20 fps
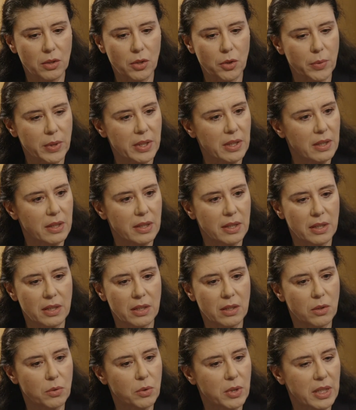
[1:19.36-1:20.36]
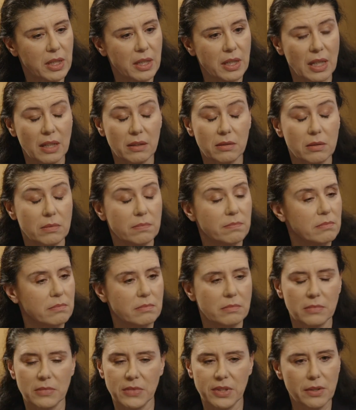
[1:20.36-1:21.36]
currently looking at
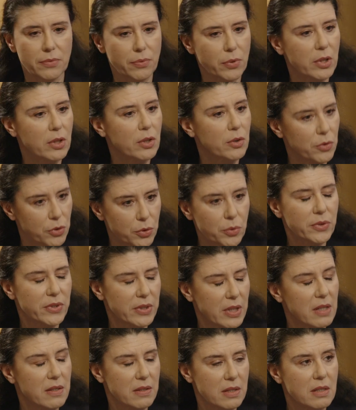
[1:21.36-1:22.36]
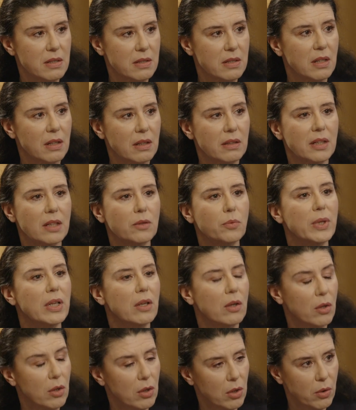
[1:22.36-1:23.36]
different use cases that
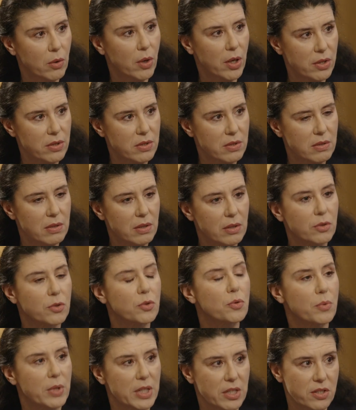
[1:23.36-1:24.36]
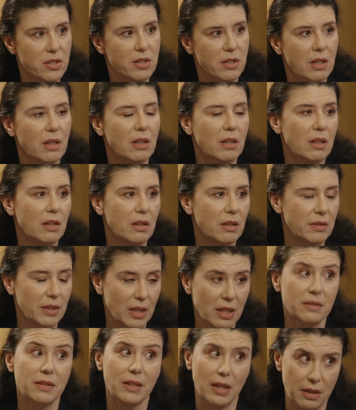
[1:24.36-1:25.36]
will allow us to reach that